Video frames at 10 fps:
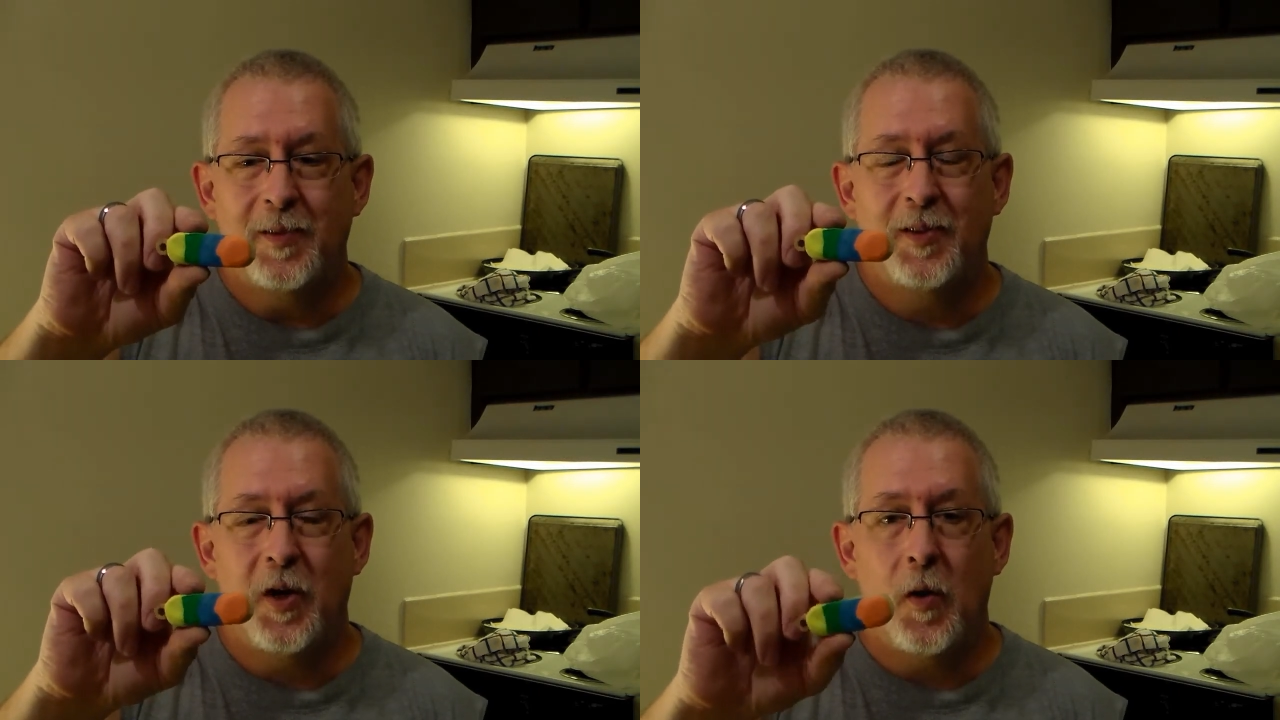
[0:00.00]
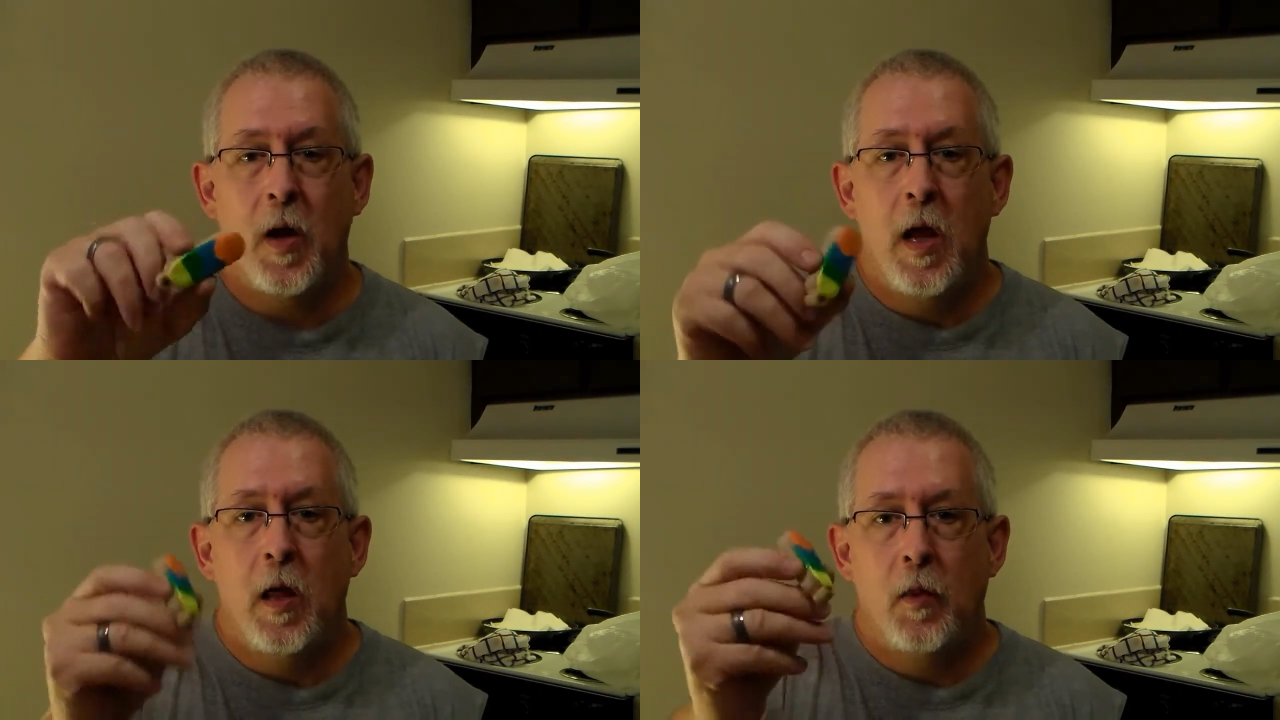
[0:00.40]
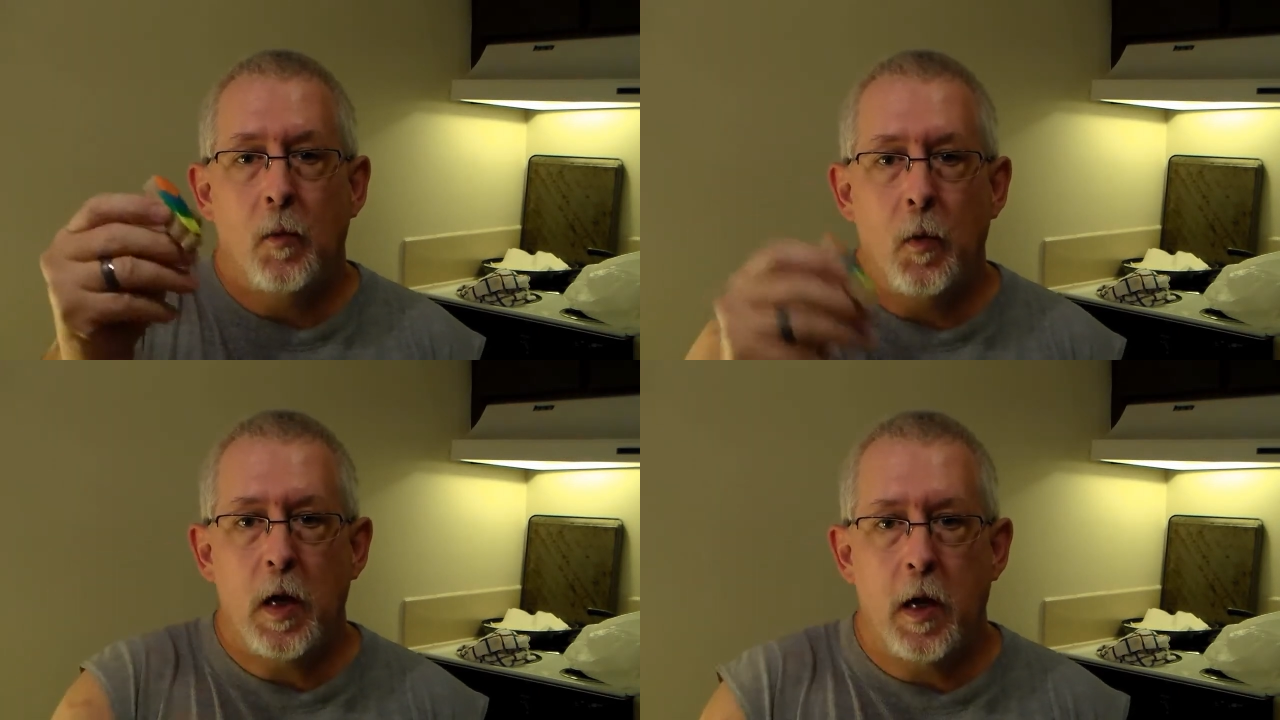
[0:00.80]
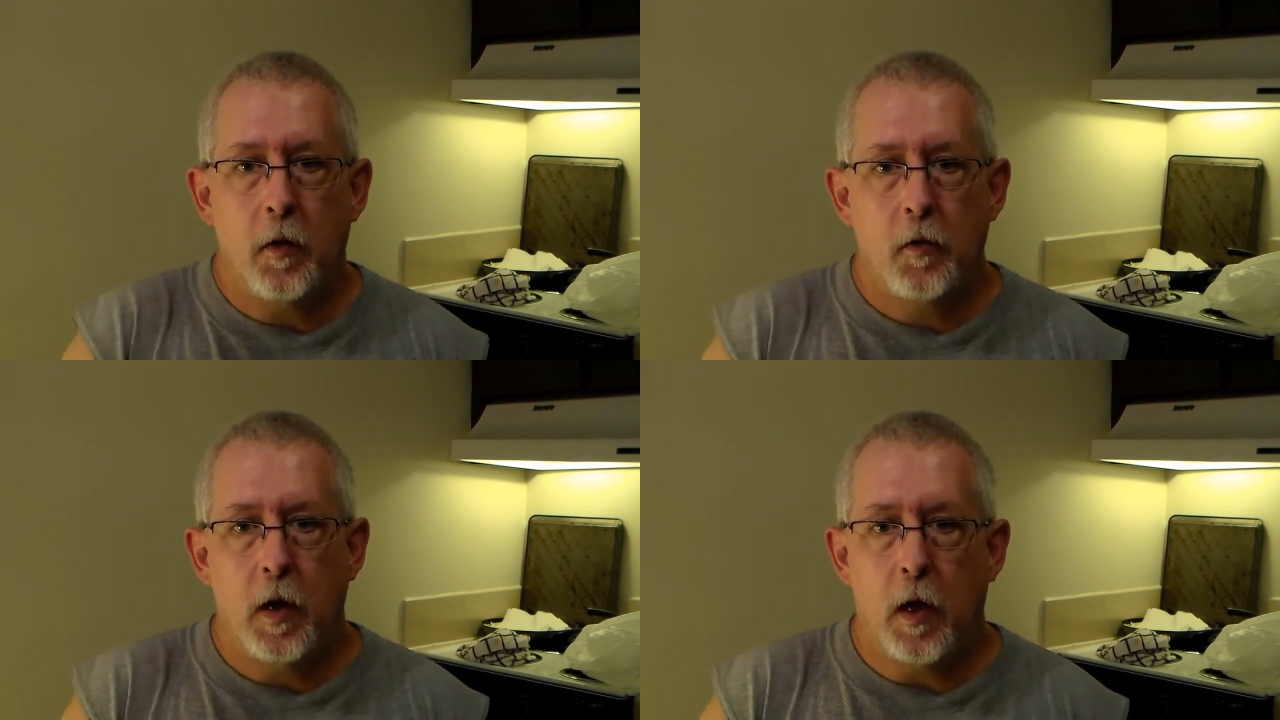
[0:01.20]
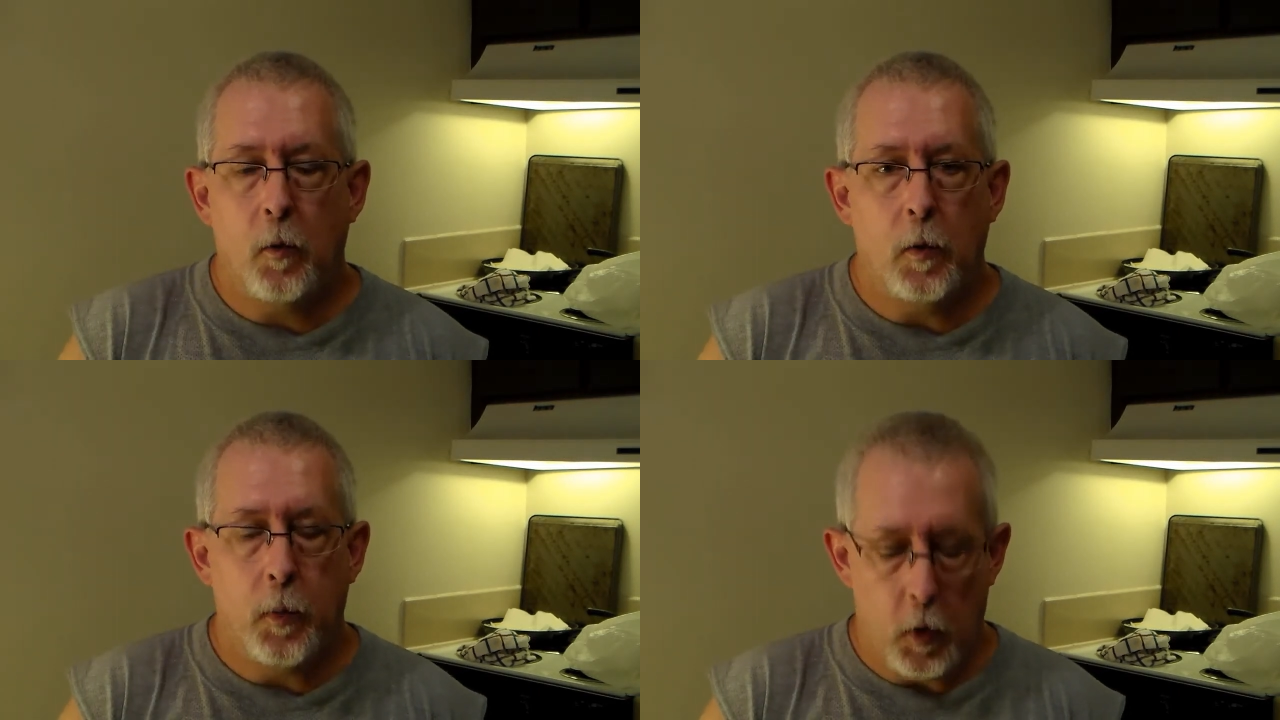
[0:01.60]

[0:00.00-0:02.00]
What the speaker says: So the one other thing I want